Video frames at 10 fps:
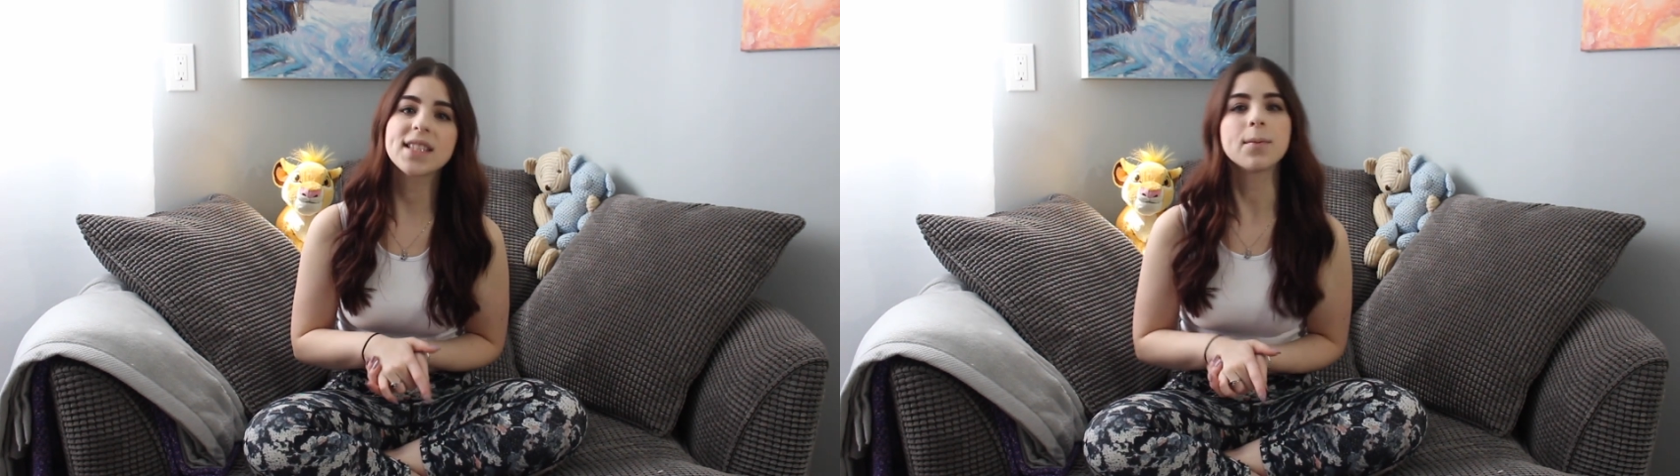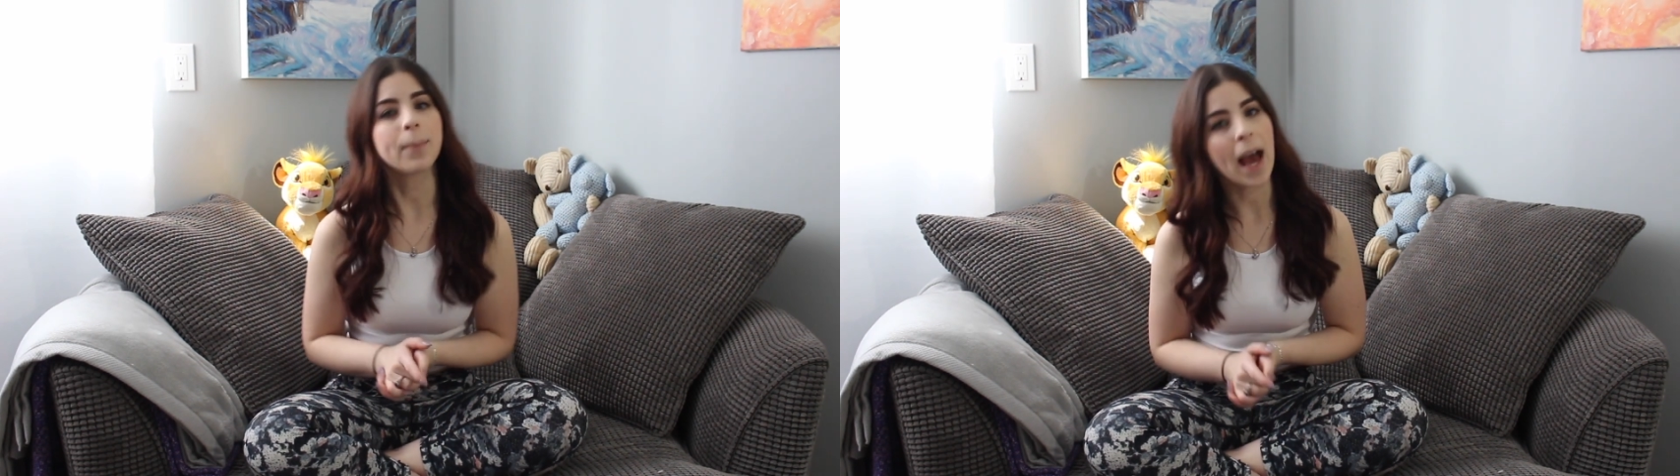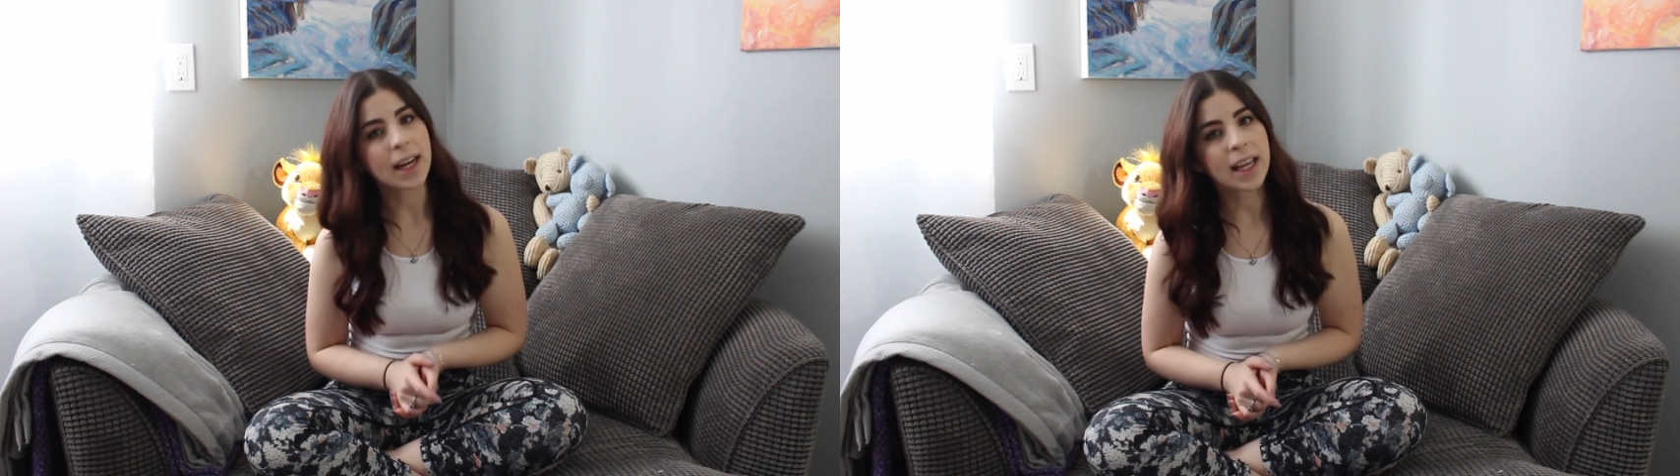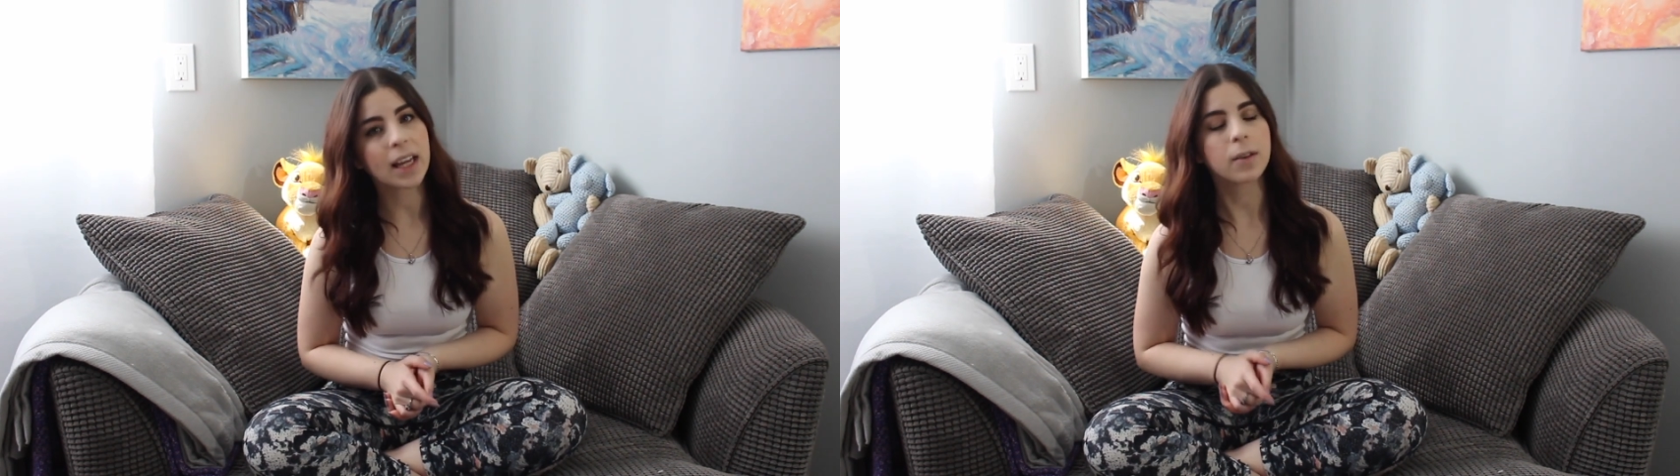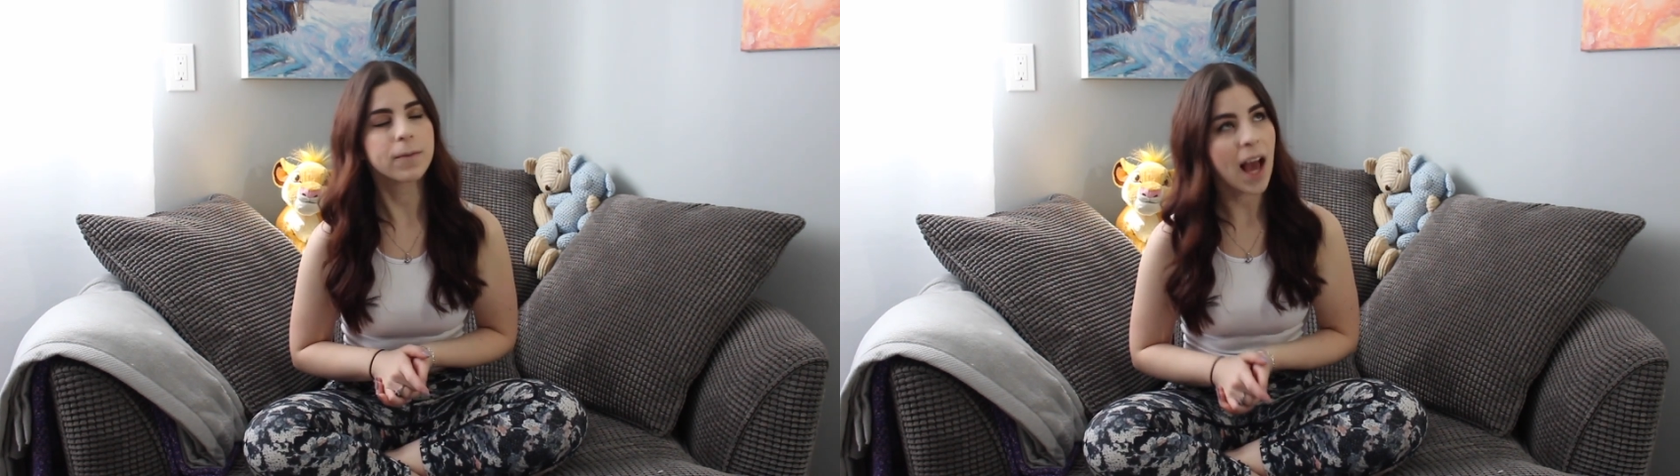some
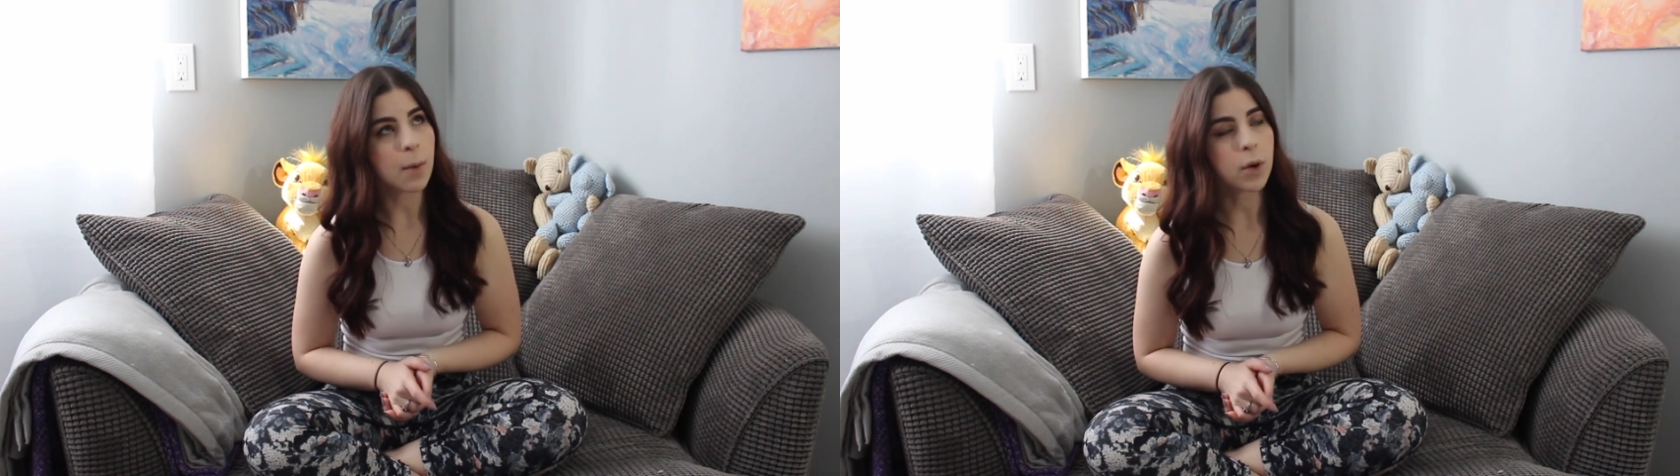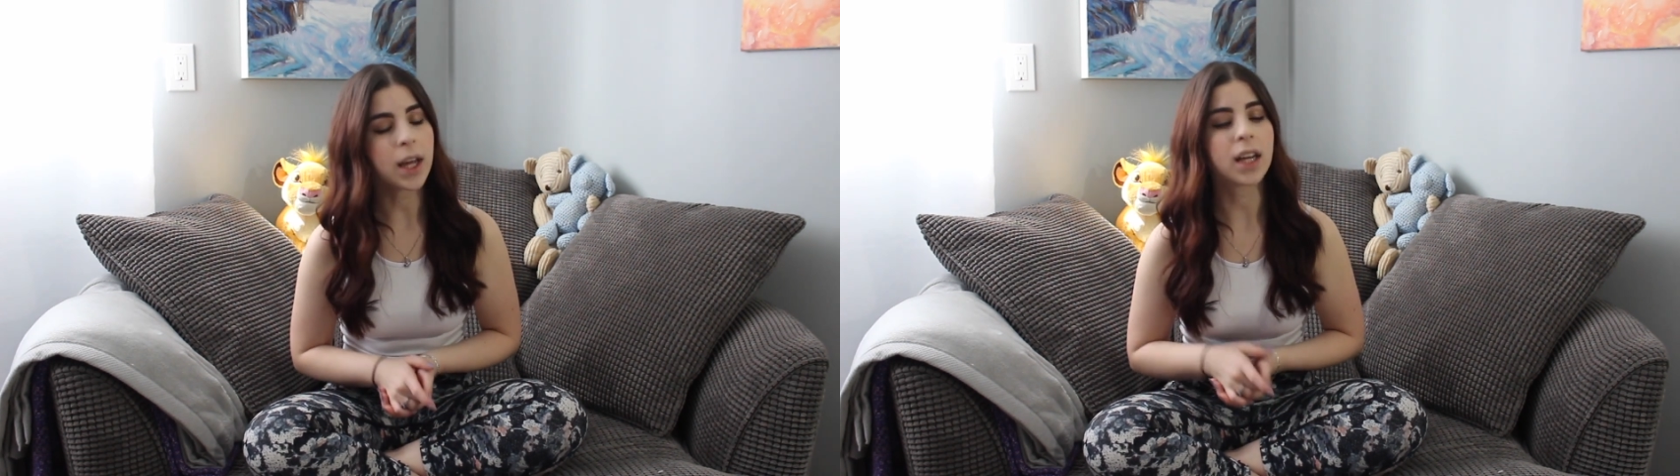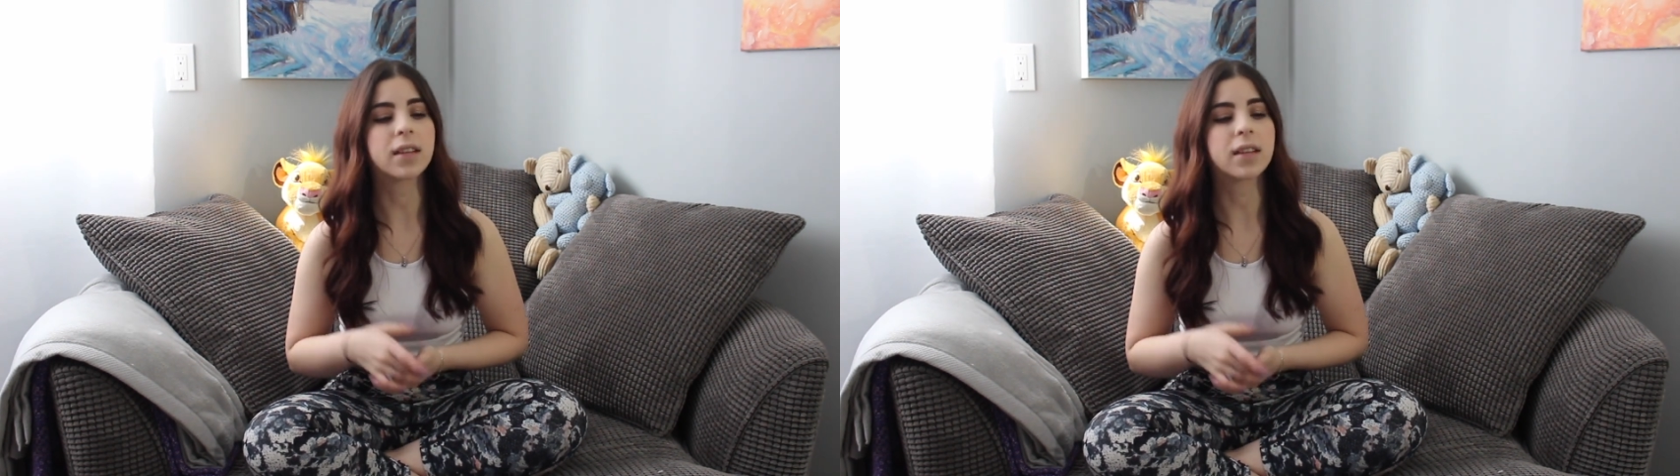batting, fabric,